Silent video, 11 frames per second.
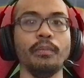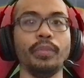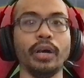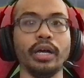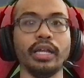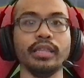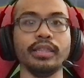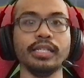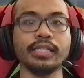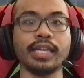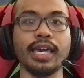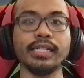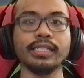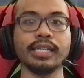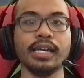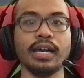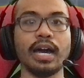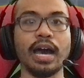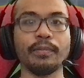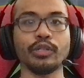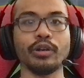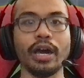But in this case,
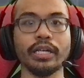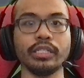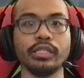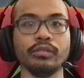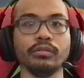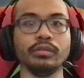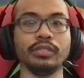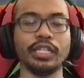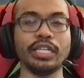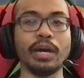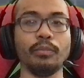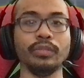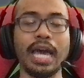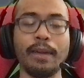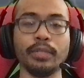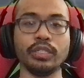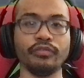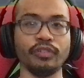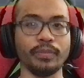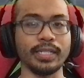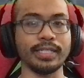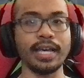I'm trying to dish out damage
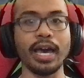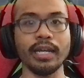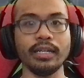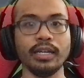from the side